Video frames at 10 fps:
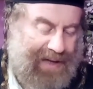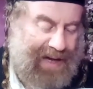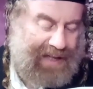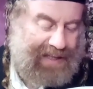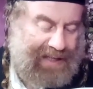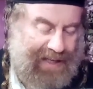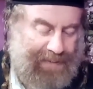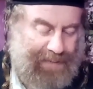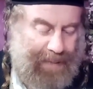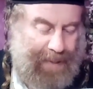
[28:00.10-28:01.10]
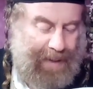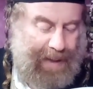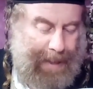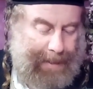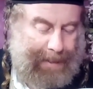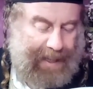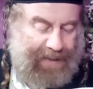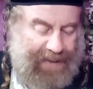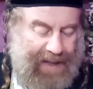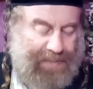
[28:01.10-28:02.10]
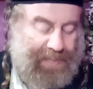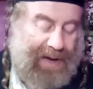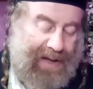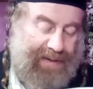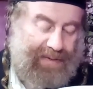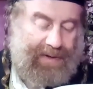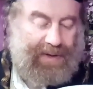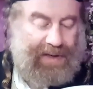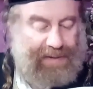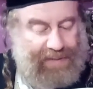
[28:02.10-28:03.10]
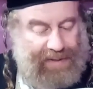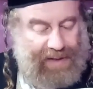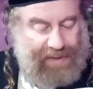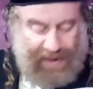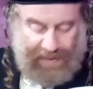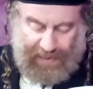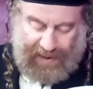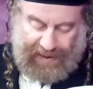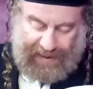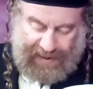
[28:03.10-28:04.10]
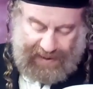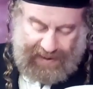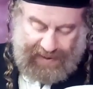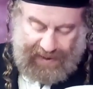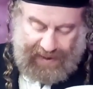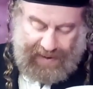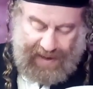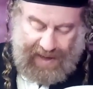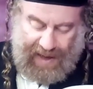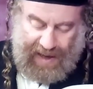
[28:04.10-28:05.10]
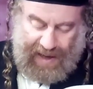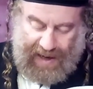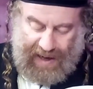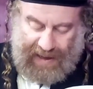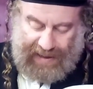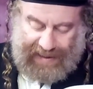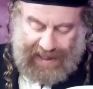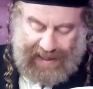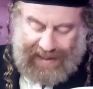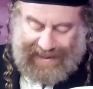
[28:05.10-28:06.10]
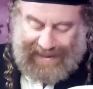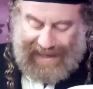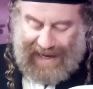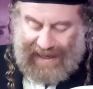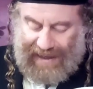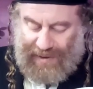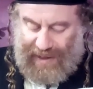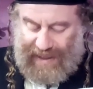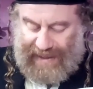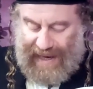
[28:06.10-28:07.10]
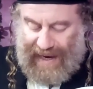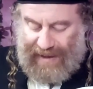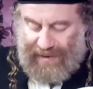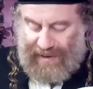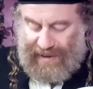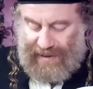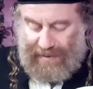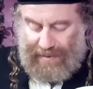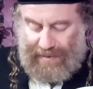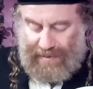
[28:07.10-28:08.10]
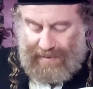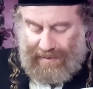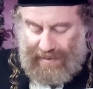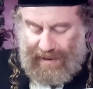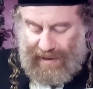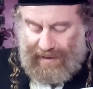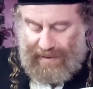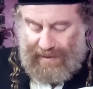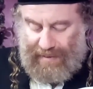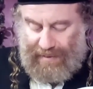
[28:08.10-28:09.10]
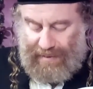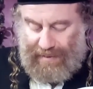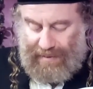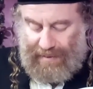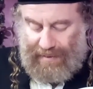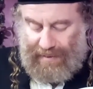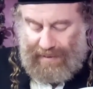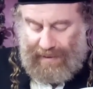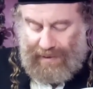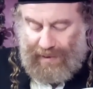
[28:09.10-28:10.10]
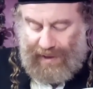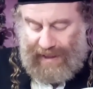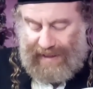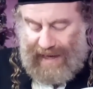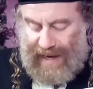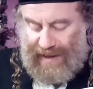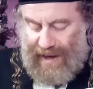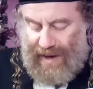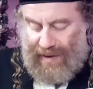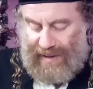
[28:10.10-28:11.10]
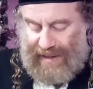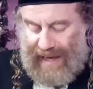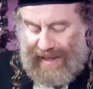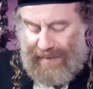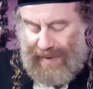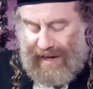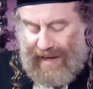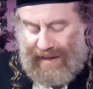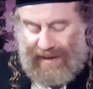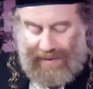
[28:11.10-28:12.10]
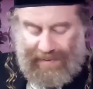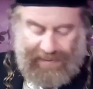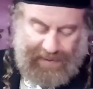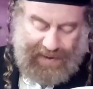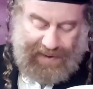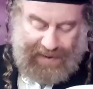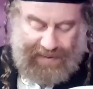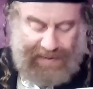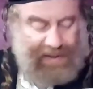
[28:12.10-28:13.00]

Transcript: behind him. And then pray. Okay, then you can pray. sixty-three. Uh, standing slightly to the side or uh, to his side or slightly behind him. Okay.